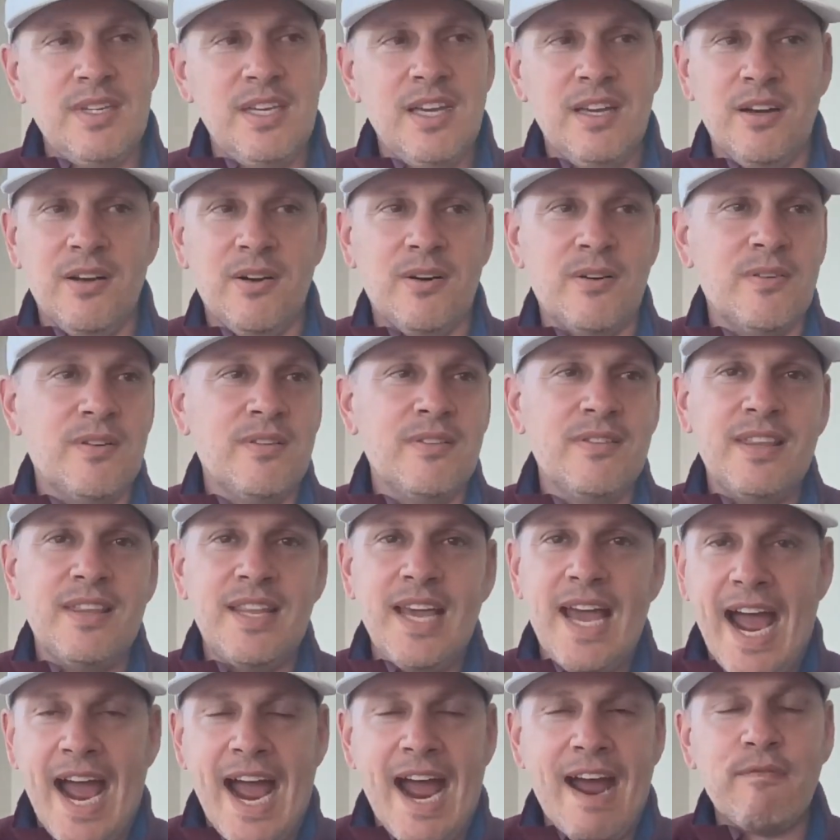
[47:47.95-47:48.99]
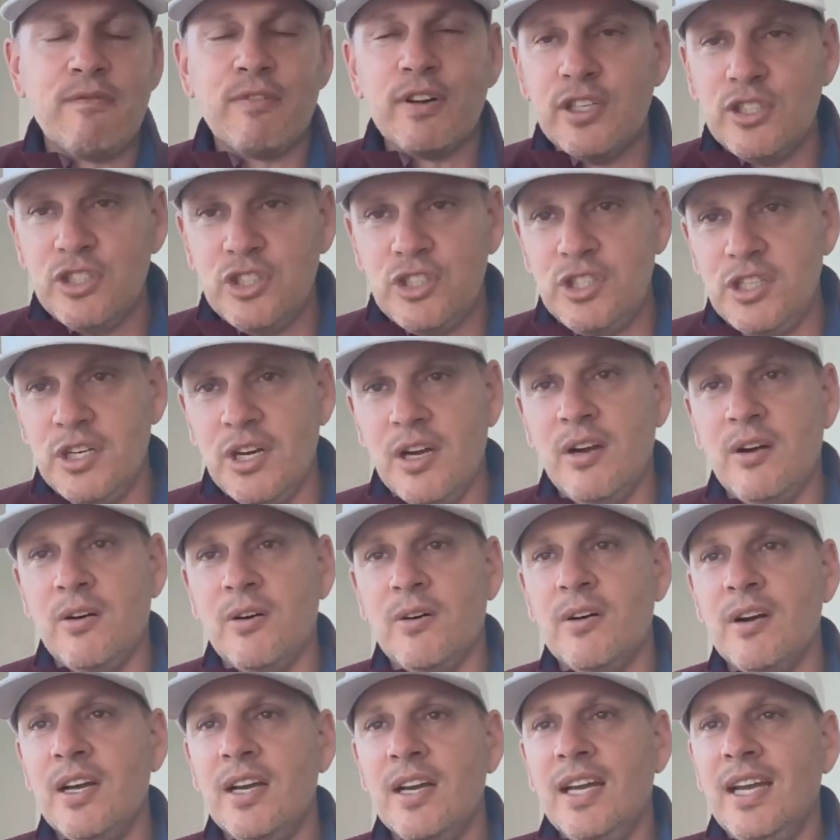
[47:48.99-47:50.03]
the average
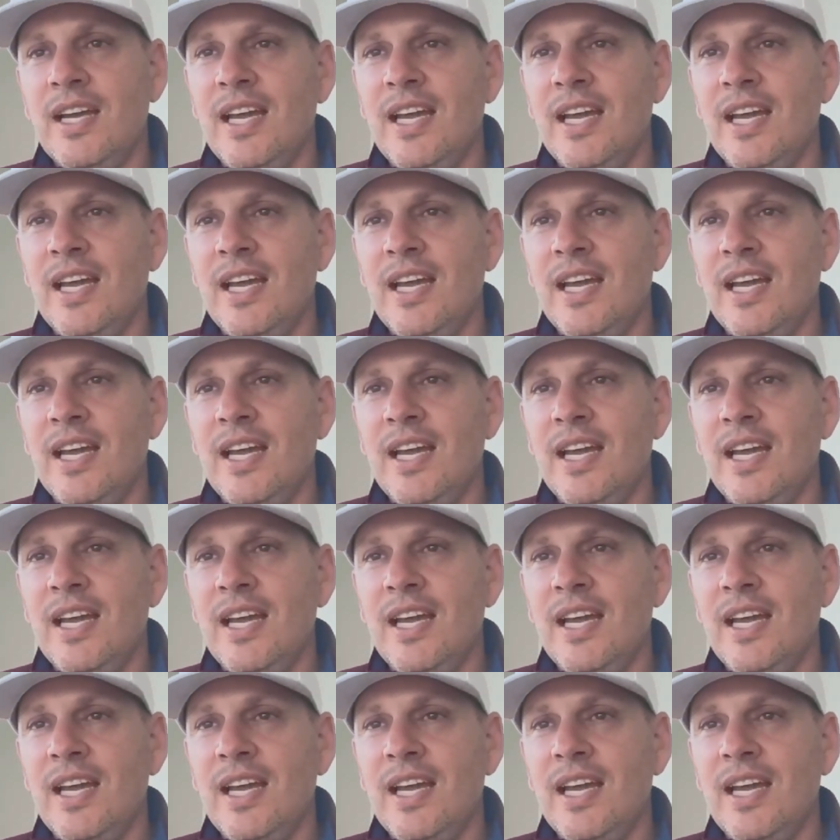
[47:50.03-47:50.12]
Joe.